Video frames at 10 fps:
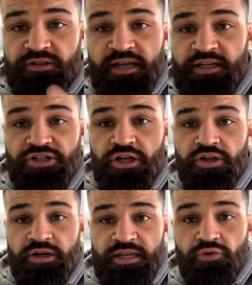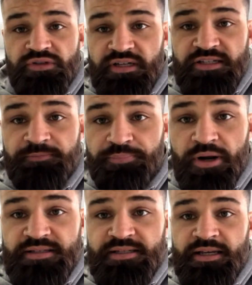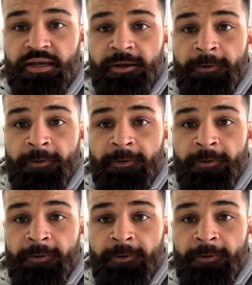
looked at each other, and he was expressing